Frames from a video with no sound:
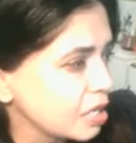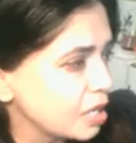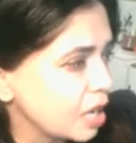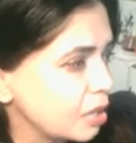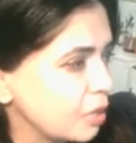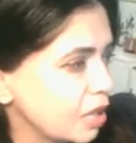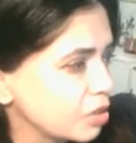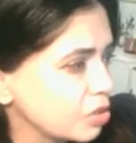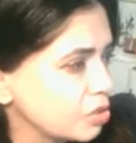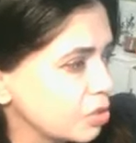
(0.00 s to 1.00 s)
How
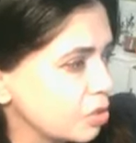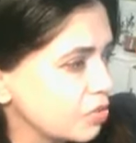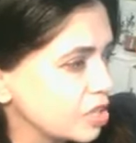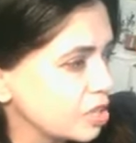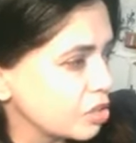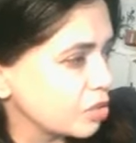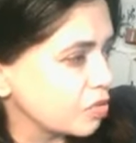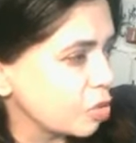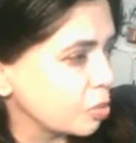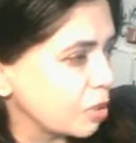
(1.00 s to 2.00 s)
can you go visit your
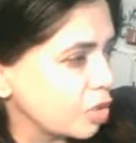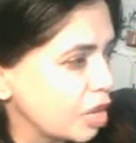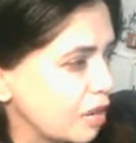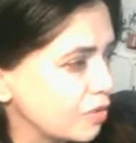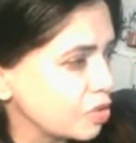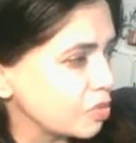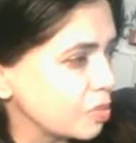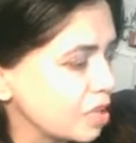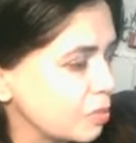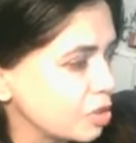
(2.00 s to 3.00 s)
home country after you've
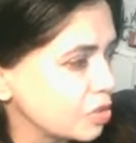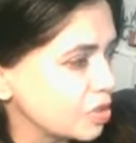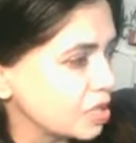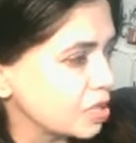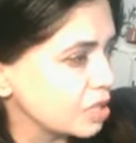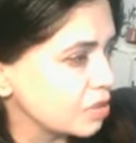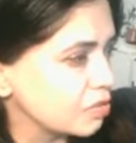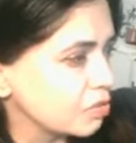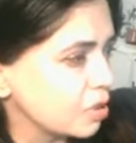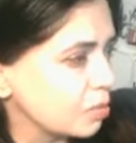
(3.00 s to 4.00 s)
become a U.S. citizen
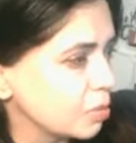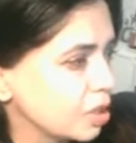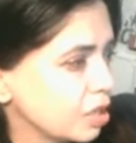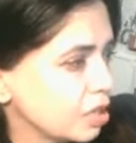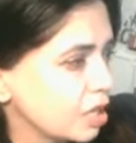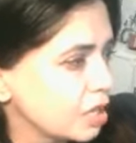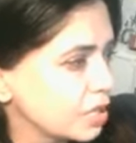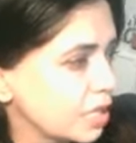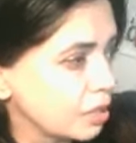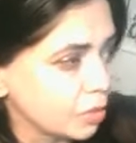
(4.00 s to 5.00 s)
from
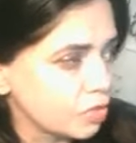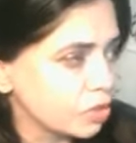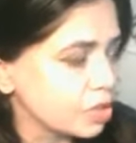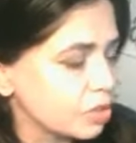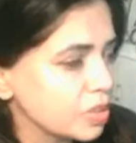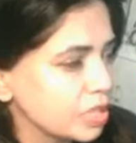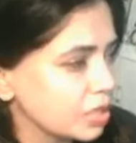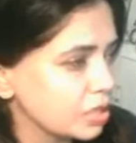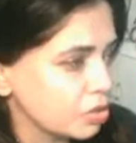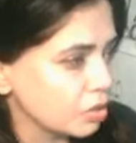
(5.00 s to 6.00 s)
asylum? If you're a
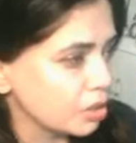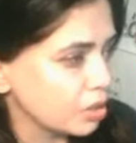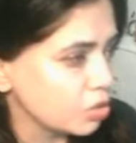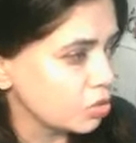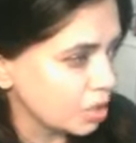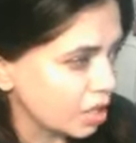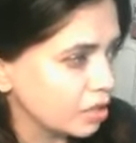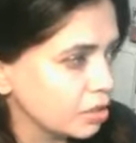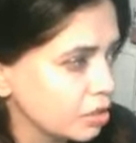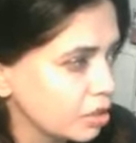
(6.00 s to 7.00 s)
citizen, you
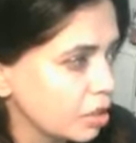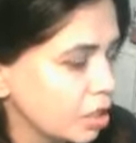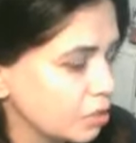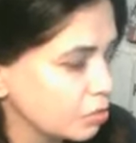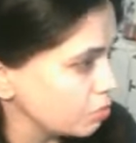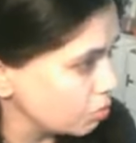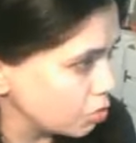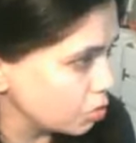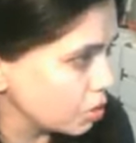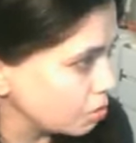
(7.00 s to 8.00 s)
can
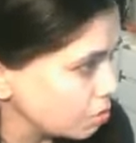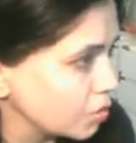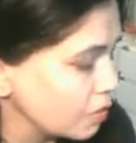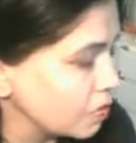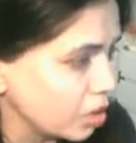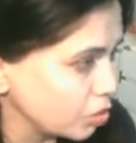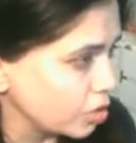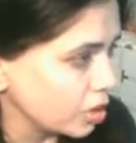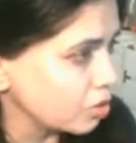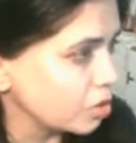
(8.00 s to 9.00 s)
leave the
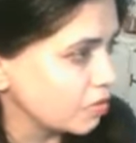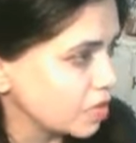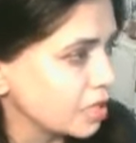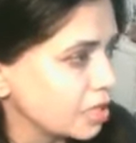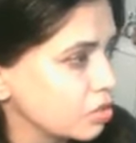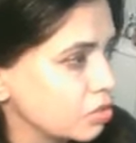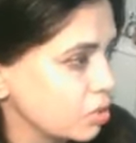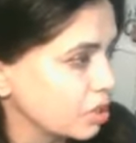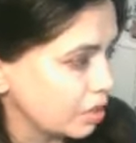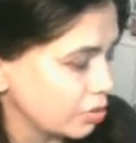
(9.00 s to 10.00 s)
country. You can visit. You
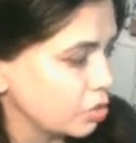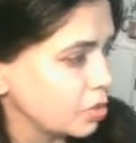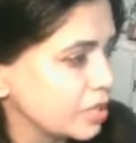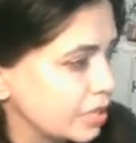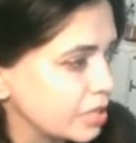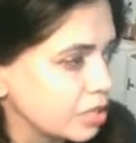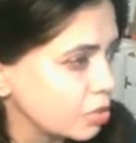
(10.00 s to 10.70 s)
are now a U.S. citizen.